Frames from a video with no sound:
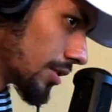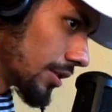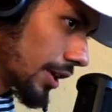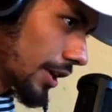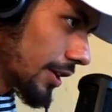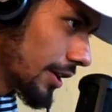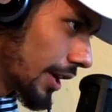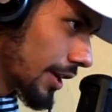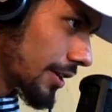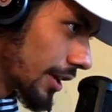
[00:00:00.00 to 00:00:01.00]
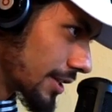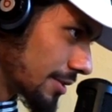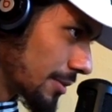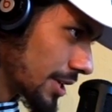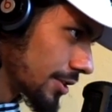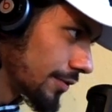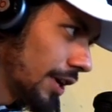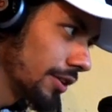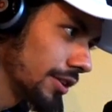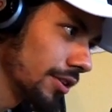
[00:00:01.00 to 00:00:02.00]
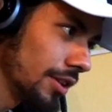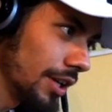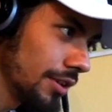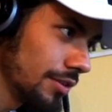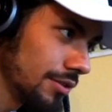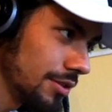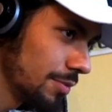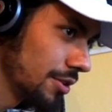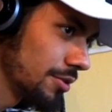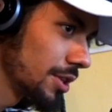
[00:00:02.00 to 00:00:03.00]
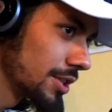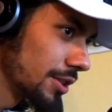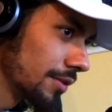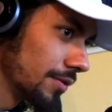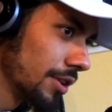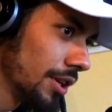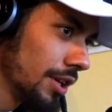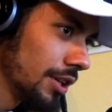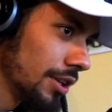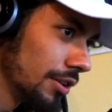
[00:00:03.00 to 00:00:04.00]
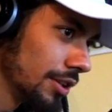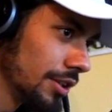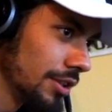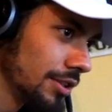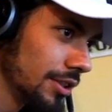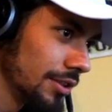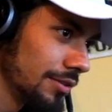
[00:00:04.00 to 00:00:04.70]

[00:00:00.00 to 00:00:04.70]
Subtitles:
Like, yeah, I could like see myself out there, like just picture myself killing and stuff.